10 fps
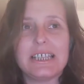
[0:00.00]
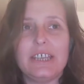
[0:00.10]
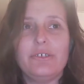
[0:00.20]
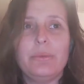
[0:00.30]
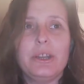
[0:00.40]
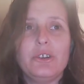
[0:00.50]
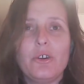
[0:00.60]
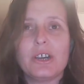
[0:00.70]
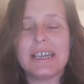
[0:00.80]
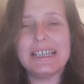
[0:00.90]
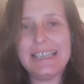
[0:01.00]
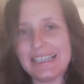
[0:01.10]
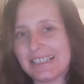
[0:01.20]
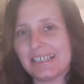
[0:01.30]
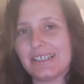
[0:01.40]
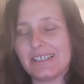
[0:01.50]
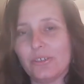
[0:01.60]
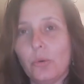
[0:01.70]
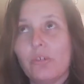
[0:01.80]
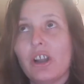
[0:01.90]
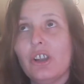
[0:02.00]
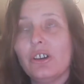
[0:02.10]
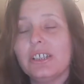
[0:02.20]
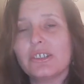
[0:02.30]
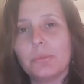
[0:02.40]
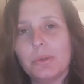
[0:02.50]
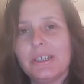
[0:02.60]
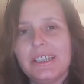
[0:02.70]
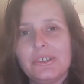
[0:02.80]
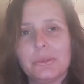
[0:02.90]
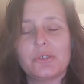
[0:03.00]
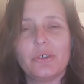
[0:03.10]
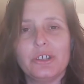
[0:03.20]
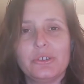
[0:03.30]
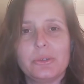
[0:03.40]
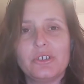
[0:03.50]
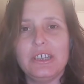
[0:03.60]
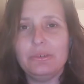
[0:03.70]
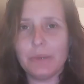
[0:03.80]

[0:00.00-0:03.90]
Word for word: if we're not connected or aligned to what it is we're trying to achieve,